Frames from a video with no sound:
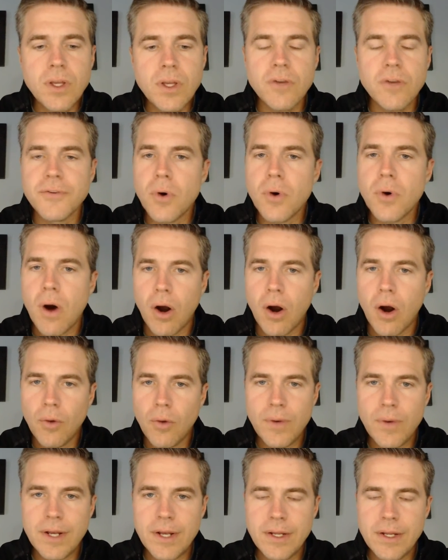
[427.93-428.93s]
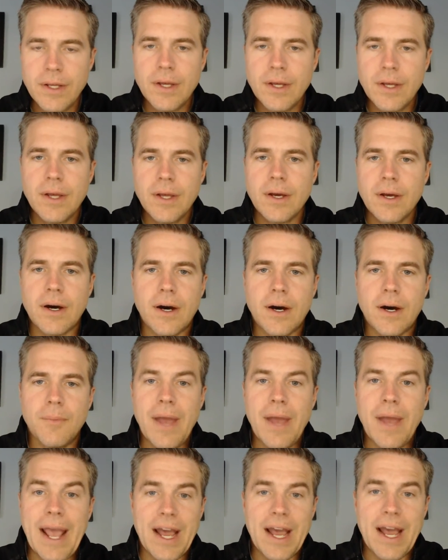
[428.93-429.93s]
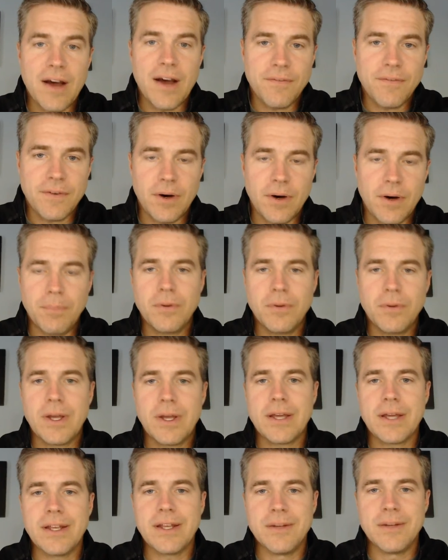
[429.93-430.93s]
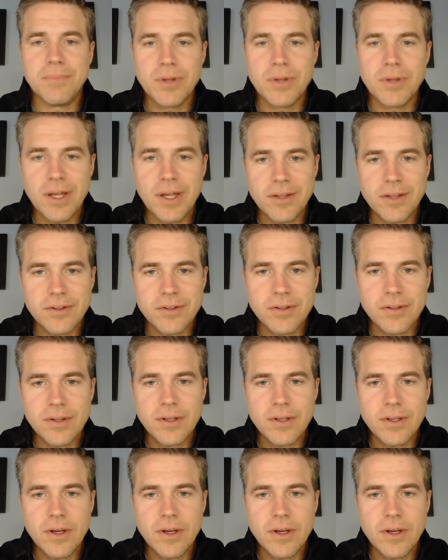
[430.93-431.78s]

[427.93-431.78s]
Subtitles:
If you already have a plan in place,